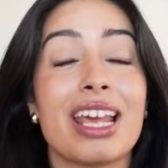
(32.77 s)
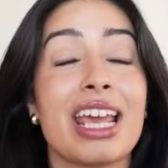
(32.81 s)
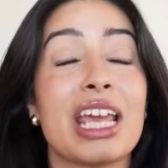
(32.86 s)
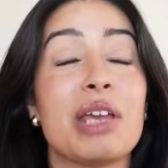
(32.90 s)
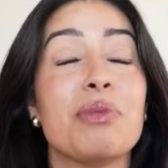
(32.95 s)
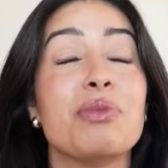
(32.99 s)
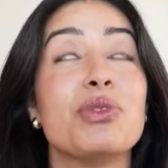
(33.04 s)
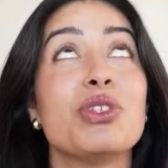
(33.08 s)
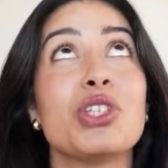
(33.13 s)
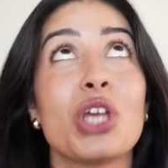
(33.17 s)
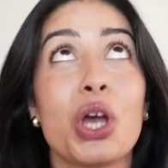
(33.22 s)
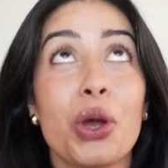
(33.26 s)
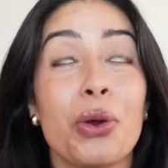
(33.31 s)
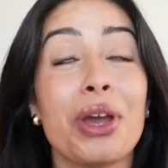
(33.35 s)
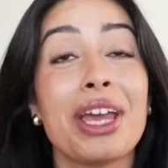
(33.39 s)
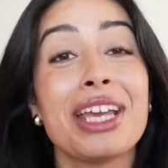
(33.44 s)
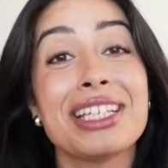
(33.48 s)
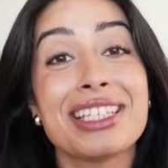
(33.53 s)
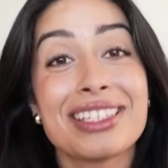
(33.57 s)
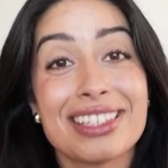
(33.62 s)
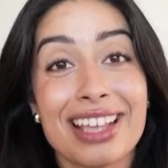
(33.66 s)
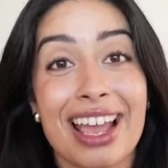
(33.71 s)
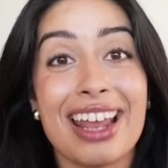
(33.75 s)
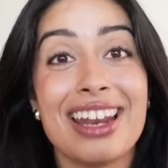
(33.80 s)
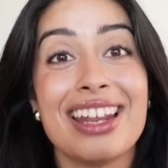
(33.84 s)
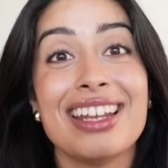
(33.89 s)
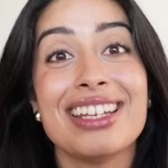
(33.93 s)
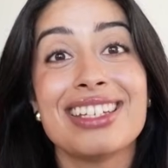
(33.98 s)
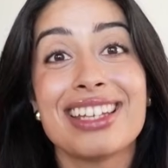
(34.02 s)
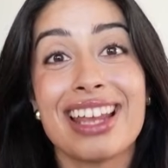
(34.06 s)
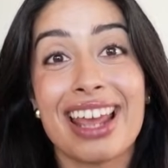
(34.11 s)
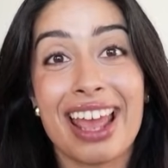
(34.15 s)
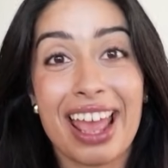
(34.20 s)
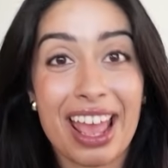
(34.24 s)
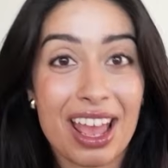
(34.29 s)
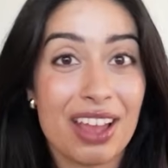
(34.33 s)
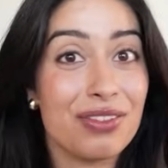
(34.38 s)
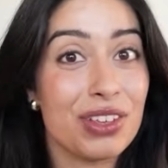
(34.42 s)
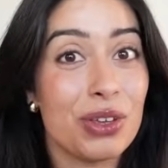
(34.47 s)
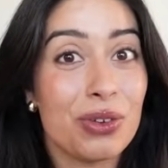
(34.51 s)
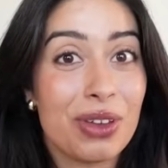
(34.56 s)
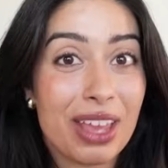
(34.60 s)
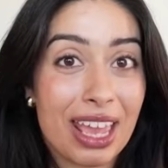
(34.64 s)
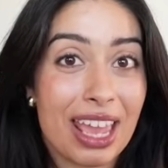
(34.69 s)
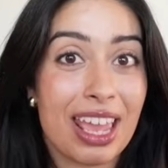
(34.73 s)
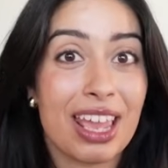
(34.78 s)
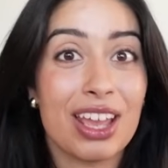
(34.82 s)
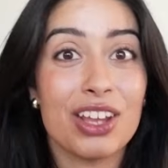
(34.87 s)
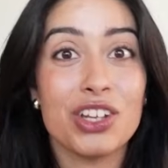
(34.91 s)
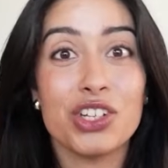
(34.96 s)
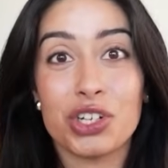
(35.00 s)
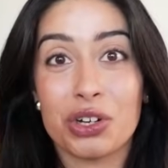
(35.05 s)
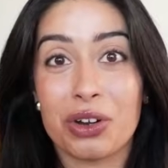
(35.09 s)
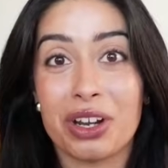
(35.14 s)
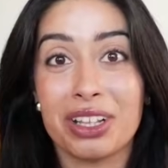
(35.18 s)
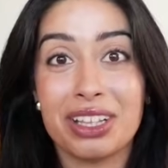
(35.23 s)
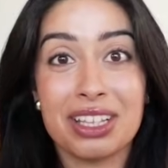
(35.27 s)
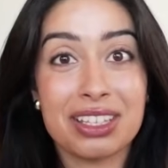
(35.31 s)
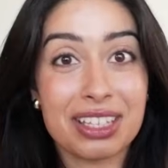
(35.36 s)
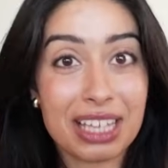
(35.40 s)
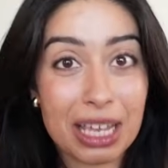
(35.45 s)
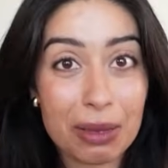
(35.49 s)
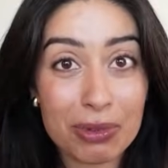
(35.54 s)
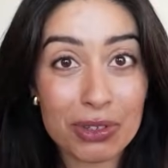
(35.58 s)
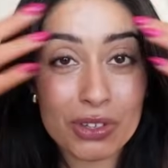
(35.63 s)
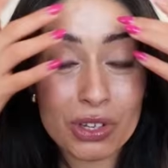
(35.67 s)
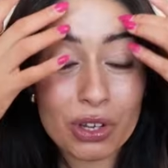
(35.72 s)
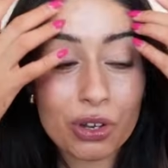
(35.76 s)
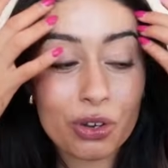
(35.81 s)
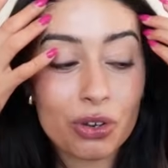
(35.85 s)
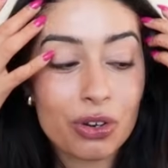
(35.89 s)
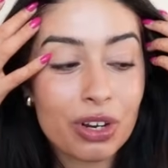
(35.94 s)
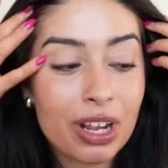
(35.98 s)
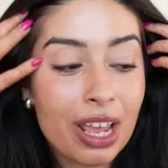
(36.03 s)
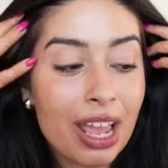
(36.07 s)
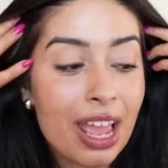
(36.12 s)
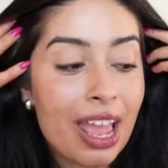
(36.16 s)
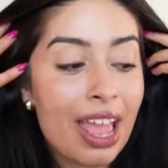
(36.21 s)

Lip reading: I am so excited to have you here during this episode.